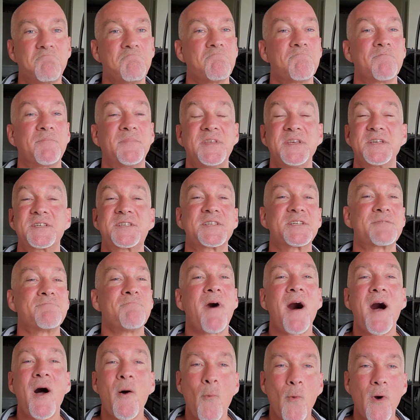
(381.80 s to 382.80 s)
This is
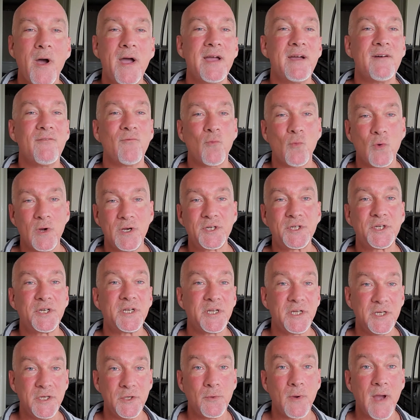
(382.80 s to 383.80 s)
my way of wishing
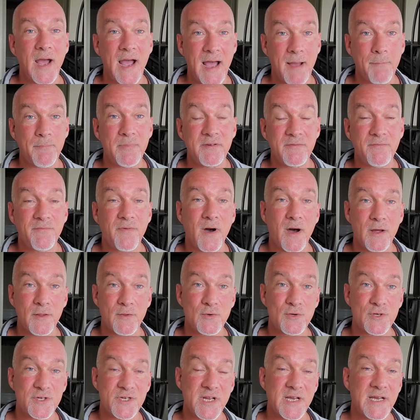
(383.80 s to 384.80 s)
you happy
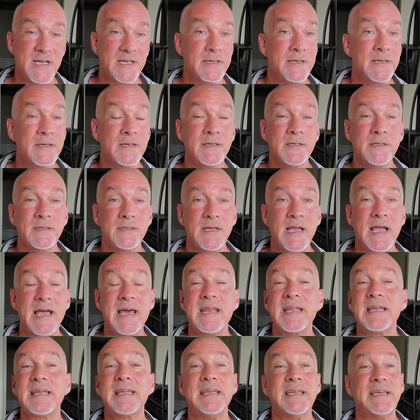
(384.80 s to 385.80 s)
Father's Day. And
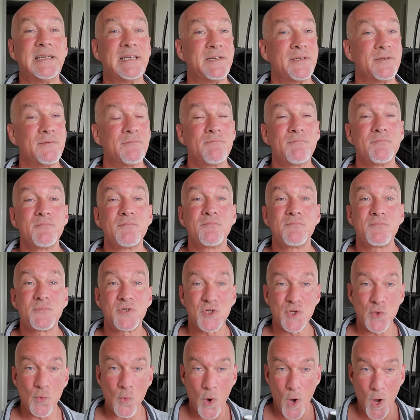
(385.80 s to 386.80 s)
again,
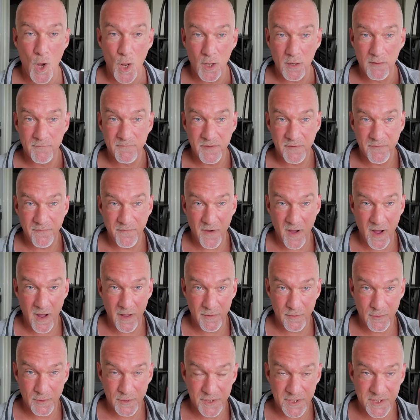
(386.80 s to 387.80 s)
to all of the
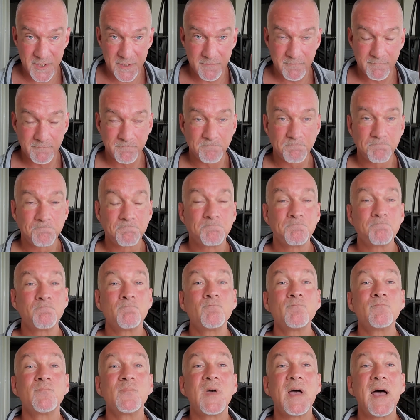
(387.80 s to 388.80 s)
fathers,
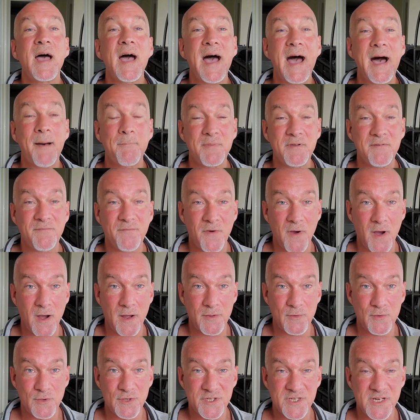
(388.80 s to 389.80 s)
happy
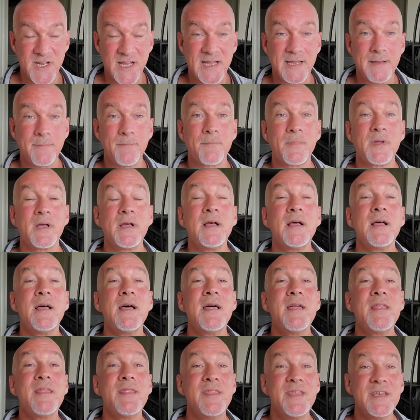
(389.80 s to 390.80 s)
Father's Day.
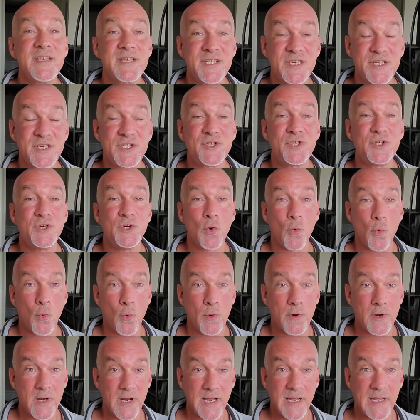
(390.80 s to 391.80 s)
This is
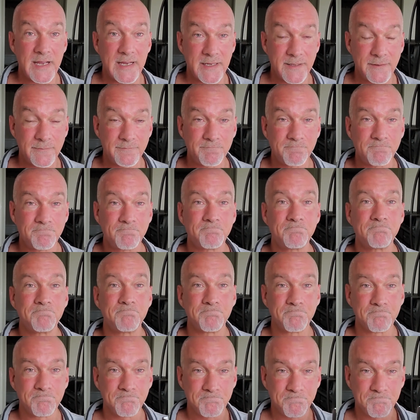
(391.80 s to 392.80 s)
your day.
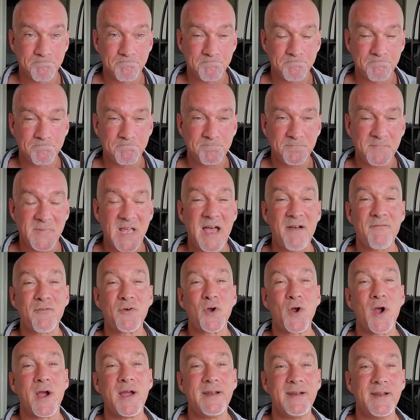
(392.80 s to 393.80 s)
Have a
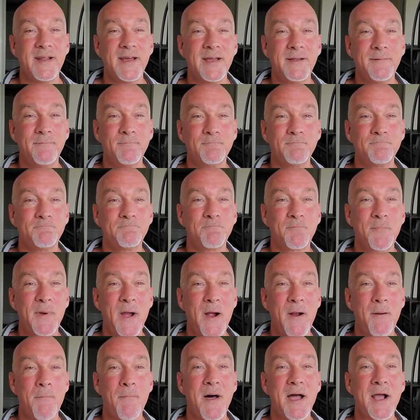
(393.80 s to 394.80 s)
great day.
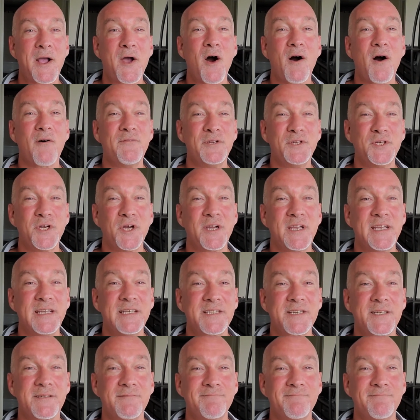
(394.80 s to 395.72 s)
Powered by Coffee Junkies.